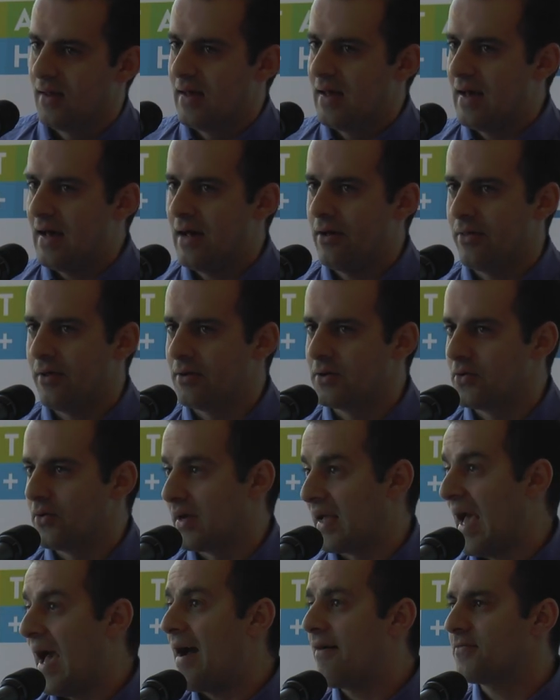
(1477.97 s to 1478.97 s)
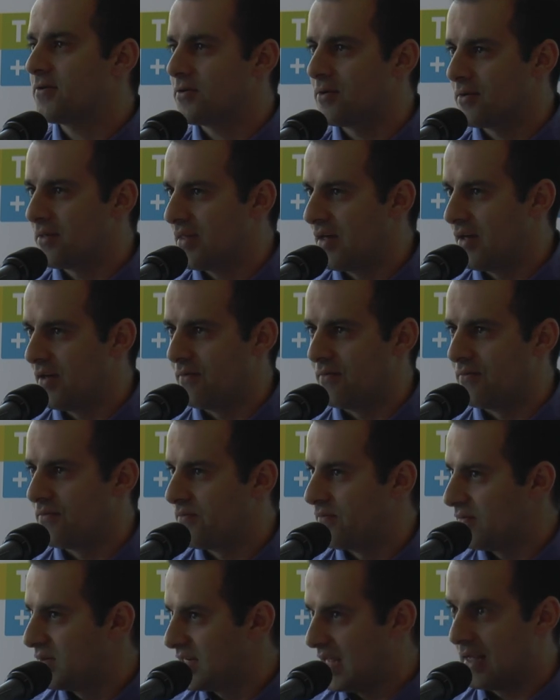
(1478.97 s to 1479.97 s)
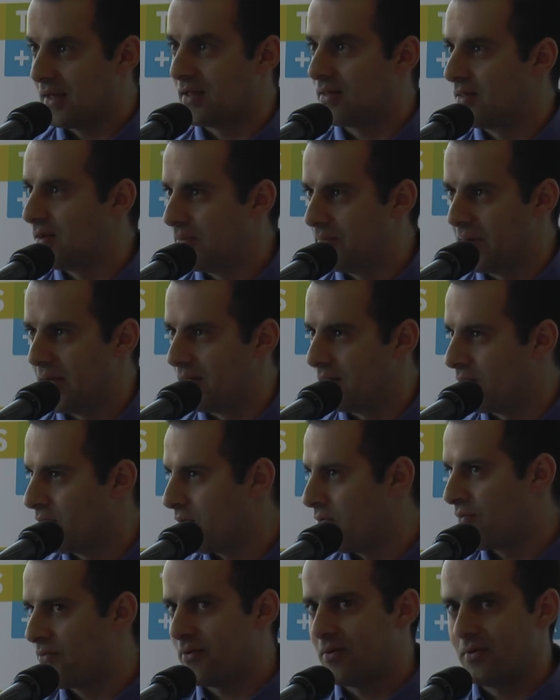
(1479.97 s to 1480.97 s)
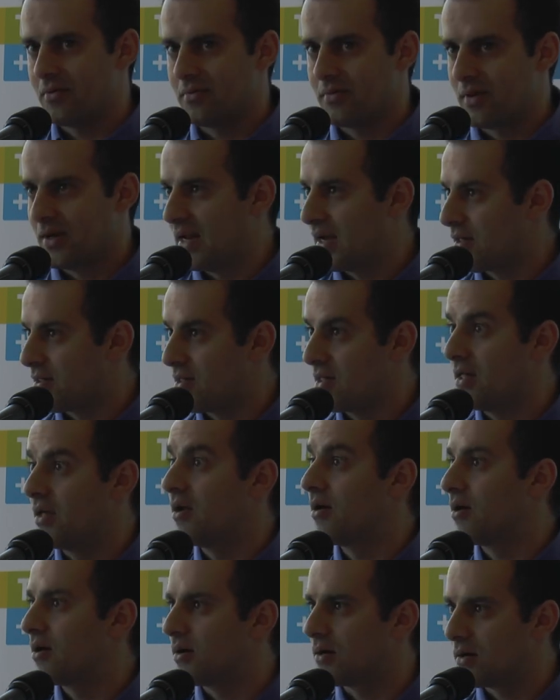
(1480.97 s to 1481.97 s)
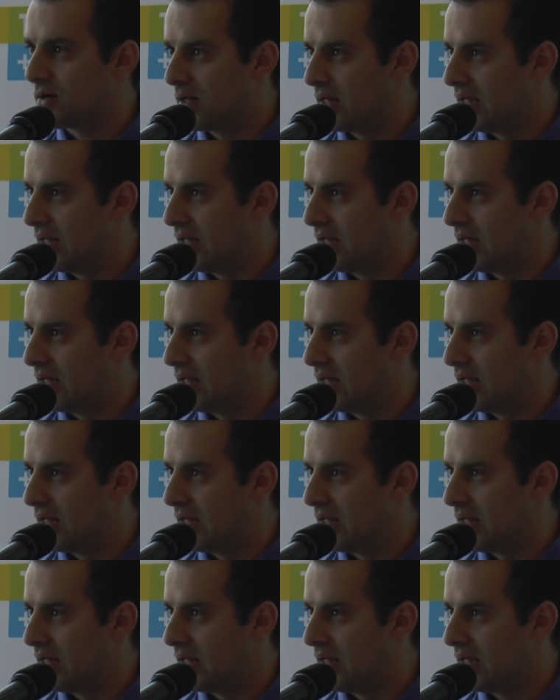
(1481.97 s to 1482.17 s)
how they're doing after they've taken their meds over the next year?